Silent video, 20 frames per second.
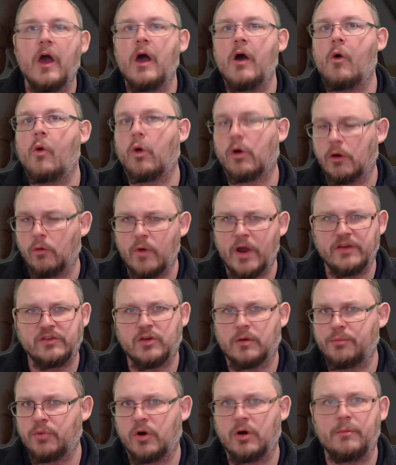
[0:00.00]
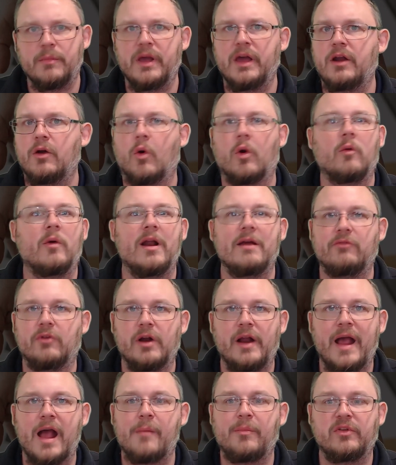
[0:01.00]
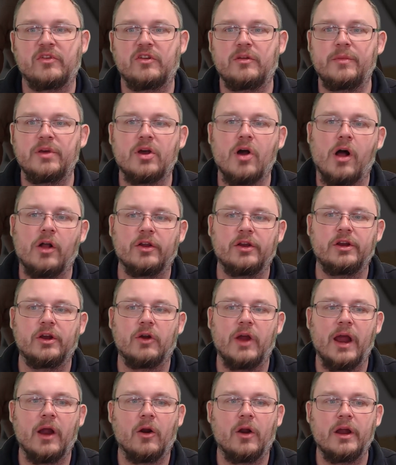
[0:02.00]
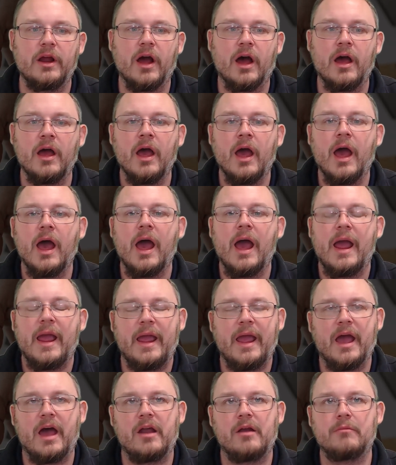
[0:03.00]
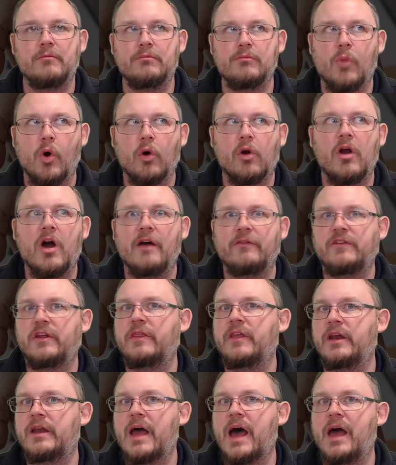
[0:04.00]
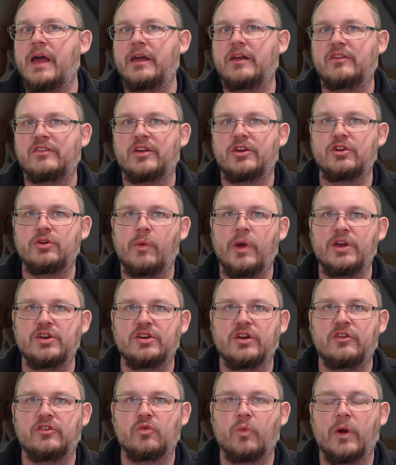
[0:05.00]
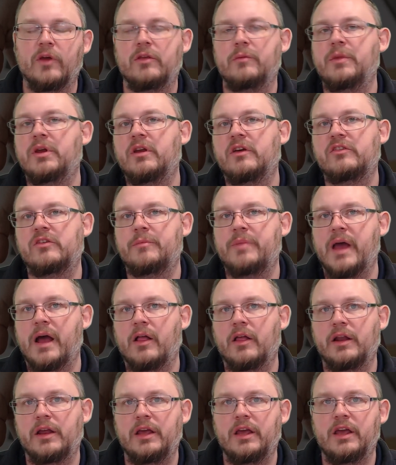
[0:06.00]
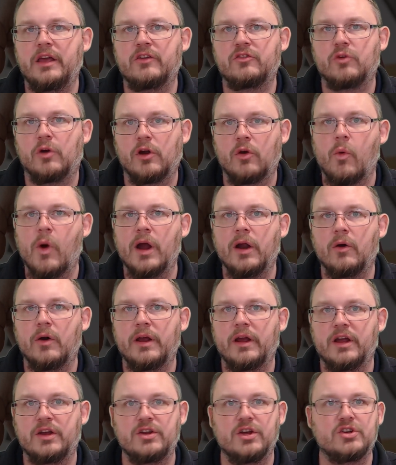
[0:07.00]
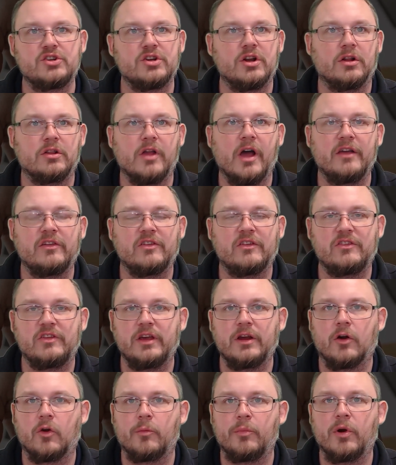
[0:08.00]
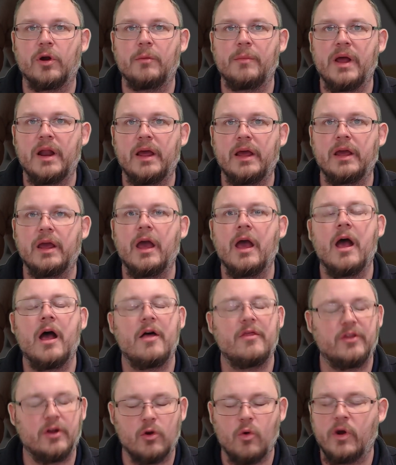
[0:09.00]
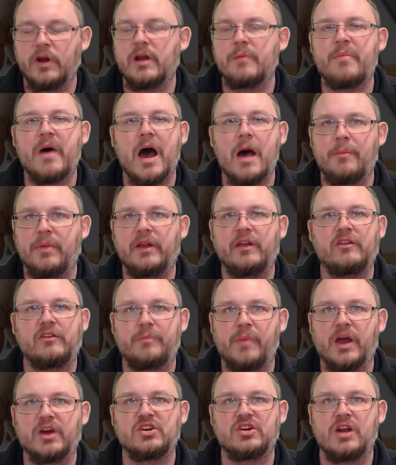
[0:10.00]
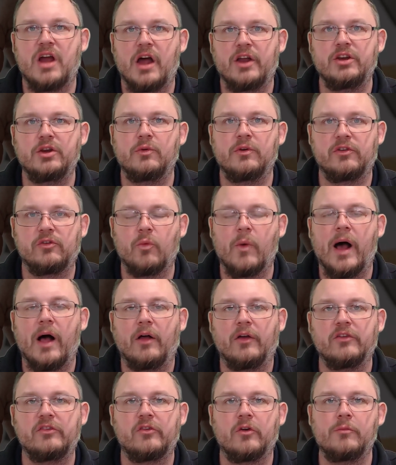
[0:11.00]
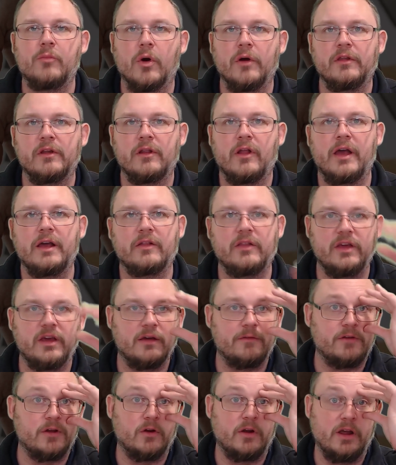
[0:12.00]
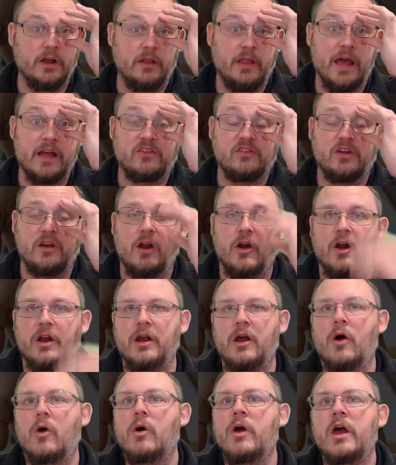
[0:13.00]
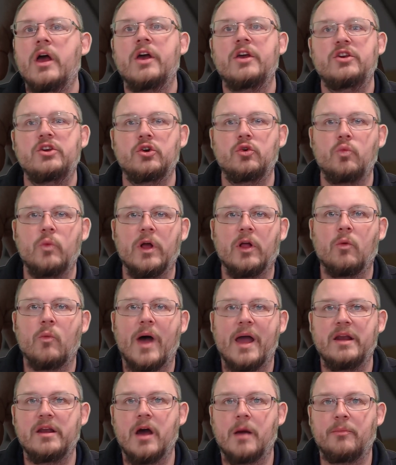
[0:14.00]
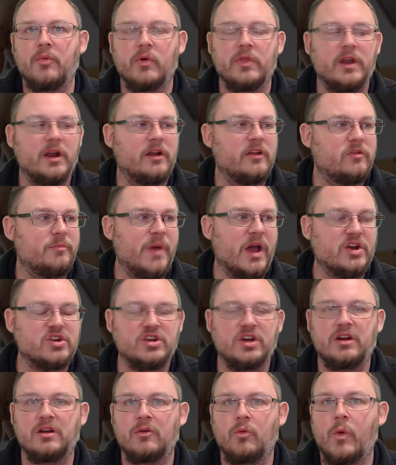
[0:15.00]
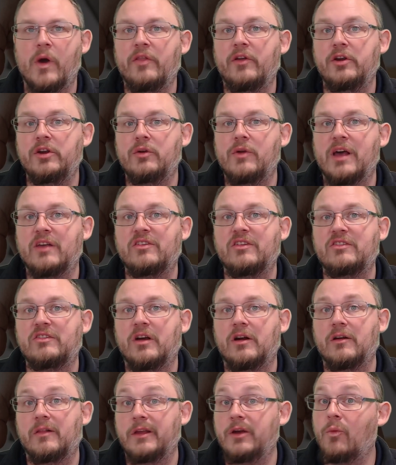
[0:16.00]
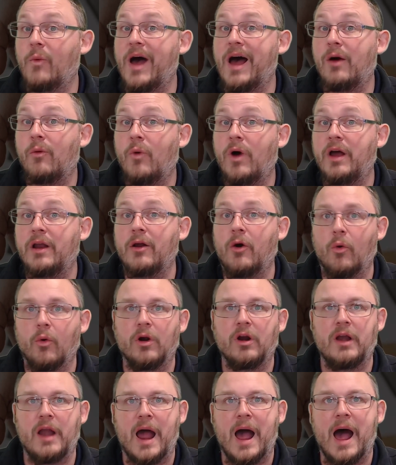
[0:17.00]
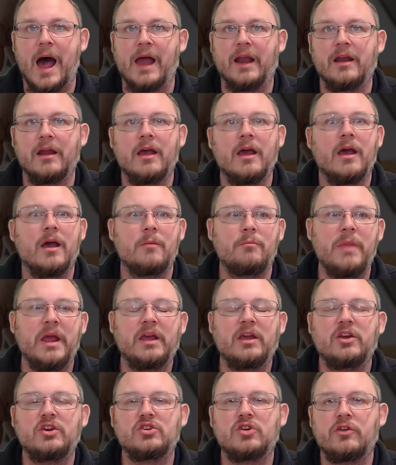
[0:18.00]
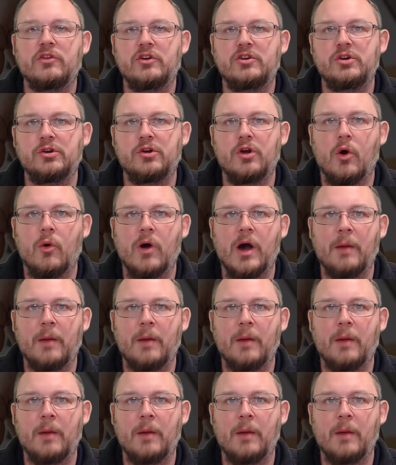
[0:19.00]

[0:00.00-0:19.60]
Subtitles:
or a rental permit or whatever it happens to be called in your area. And more often than not, in situations where the municipality is requiring additional licensing or permitting, they're going to pop an inspection on you as well. So more than likely, if you're in that scenario, you will wind up with an inspection, whether you necessarily want one or not. Making sure that you go